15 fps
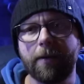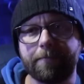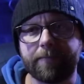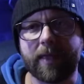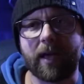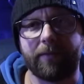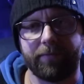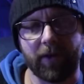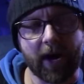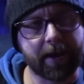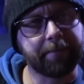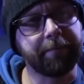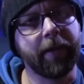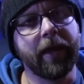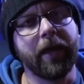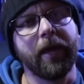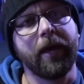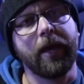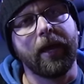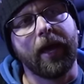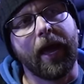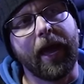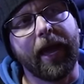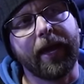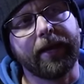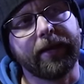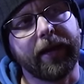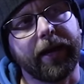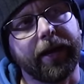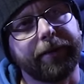up that frame.
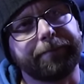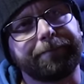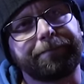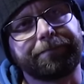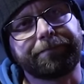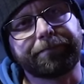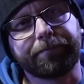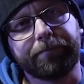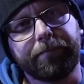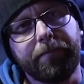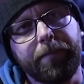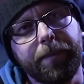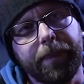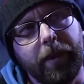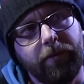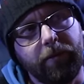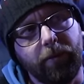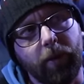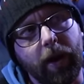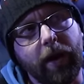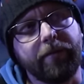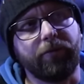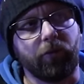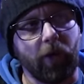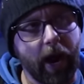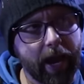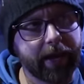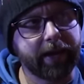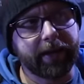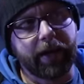And from what I've
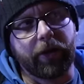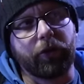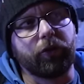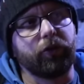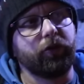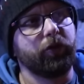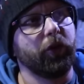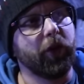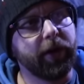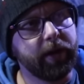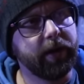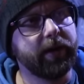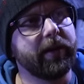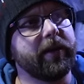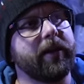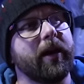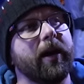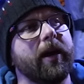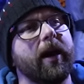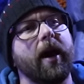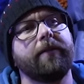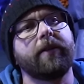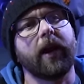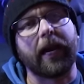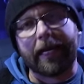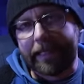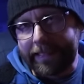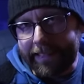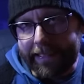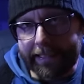read and understood, I've got to
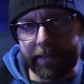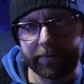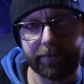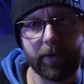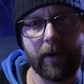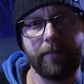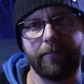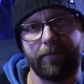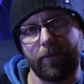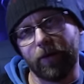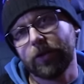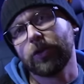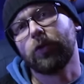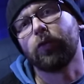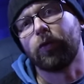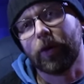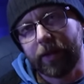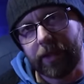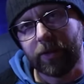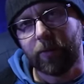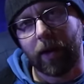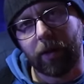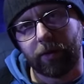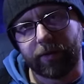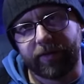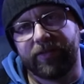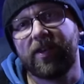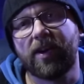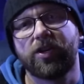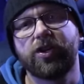clean the frame first really well, or the
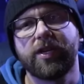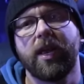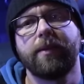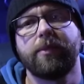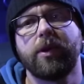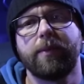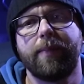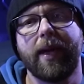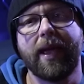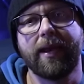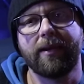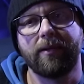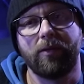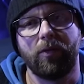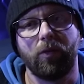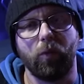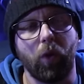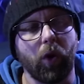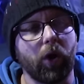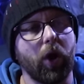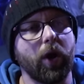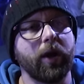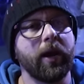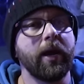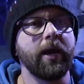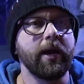section that I'm going to paint or work on,